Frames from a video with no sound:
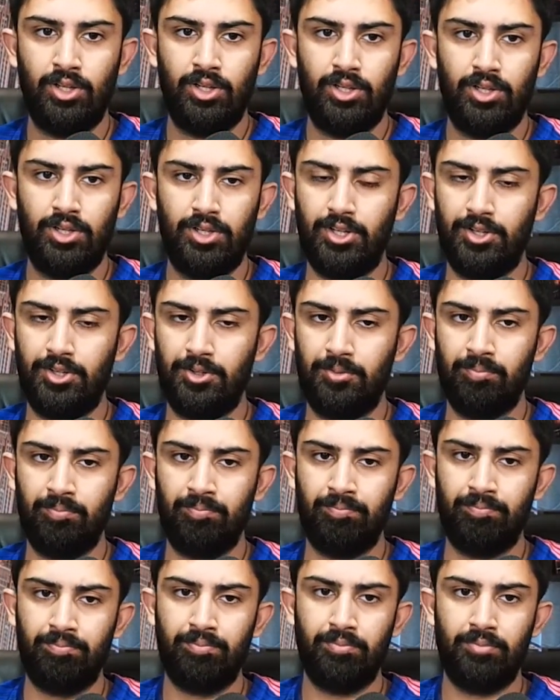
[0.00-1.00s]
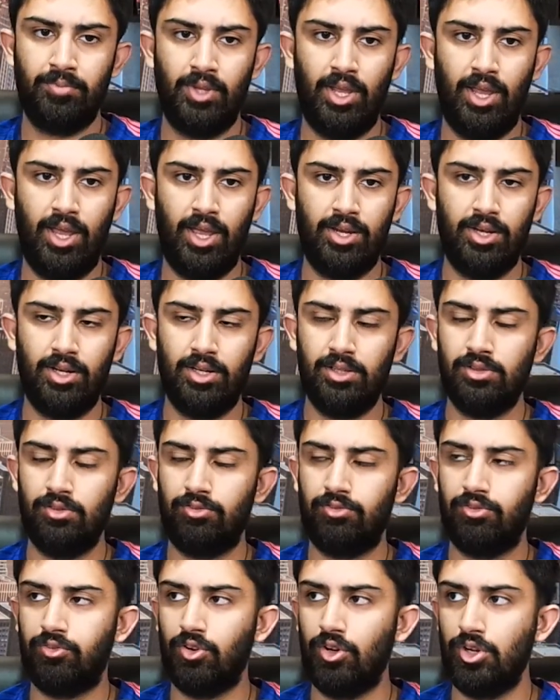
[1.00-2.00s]
And
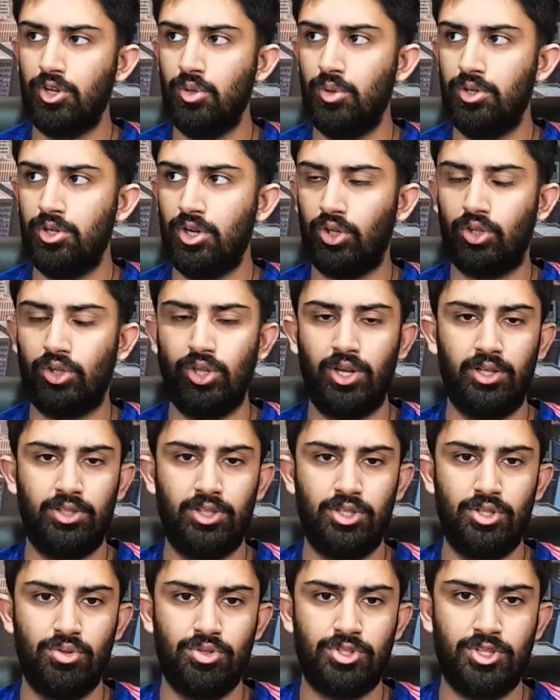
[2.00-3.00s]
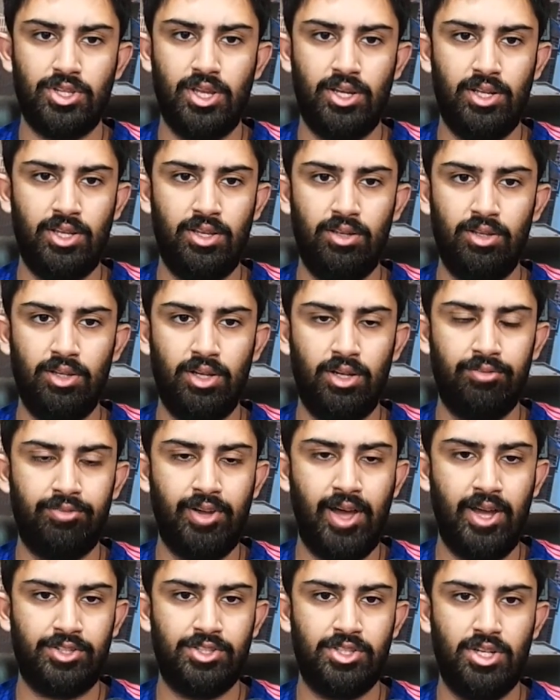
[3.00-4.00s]
for you in your clinic, did you see any
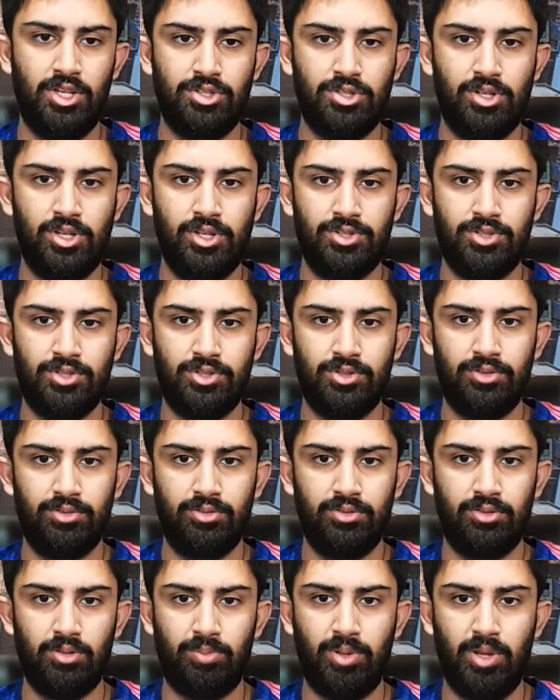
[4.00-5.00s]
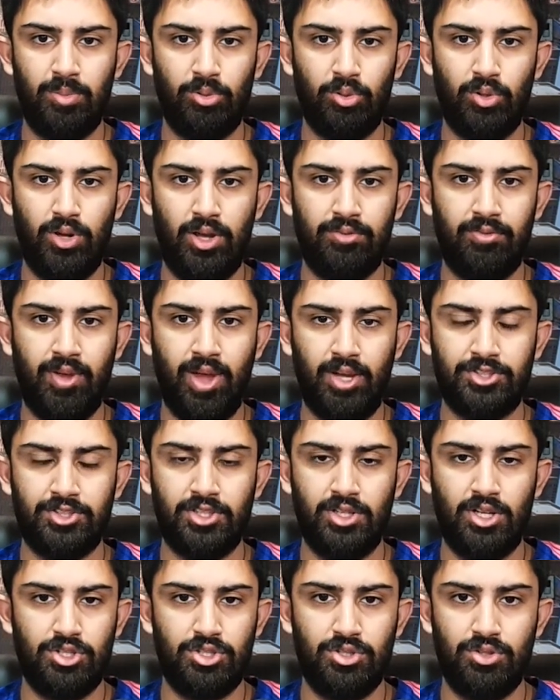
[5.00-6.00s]
vaccine injuries, people who had
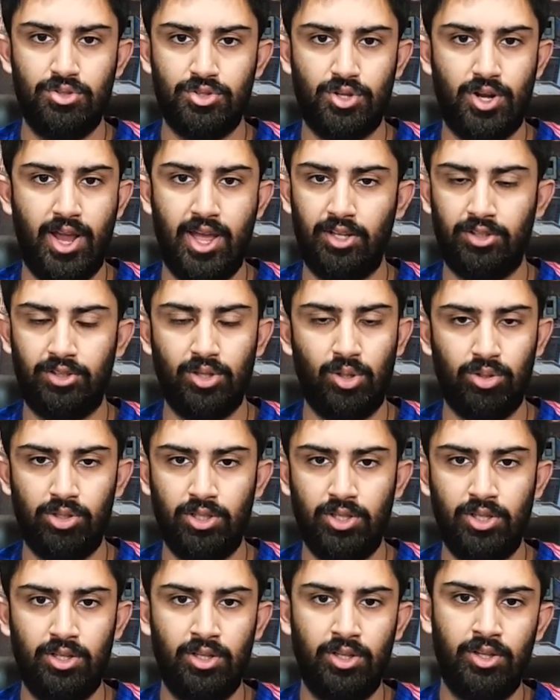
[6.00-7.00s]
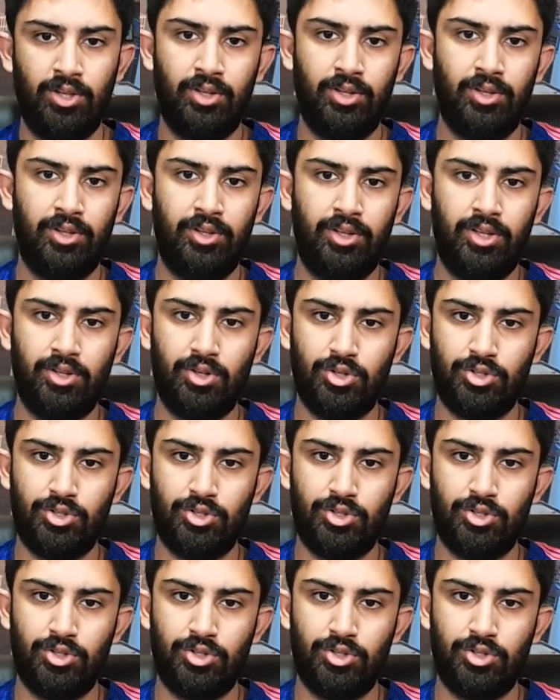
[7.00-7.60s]
vaccine issues, or anecdotally in your